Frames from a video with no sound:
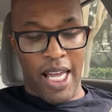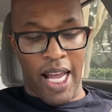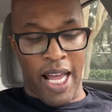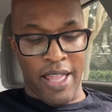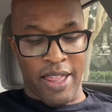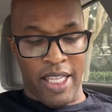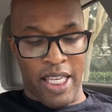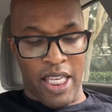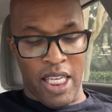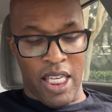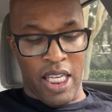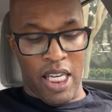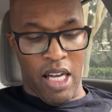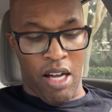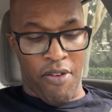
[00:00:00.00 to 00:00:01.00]
and
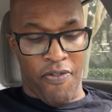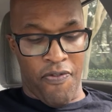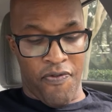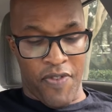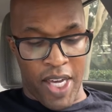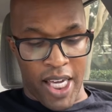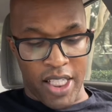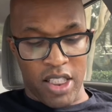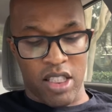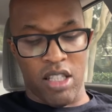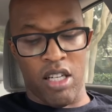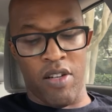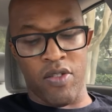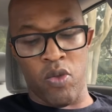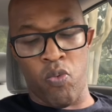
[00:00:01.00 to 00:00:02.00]
the effects of the